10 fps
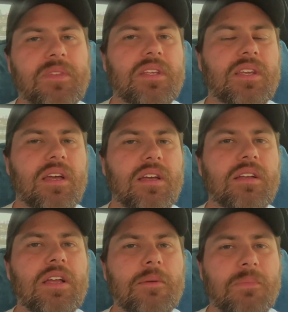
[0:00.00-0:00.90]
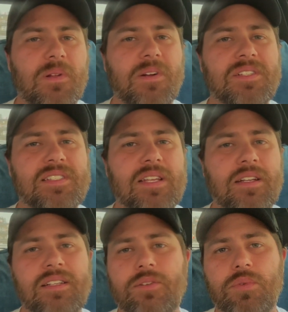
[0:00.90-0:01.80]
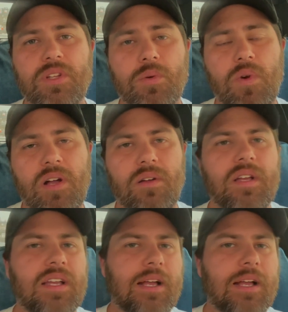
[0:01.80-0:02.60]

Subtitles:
The McLaren Senna did really well.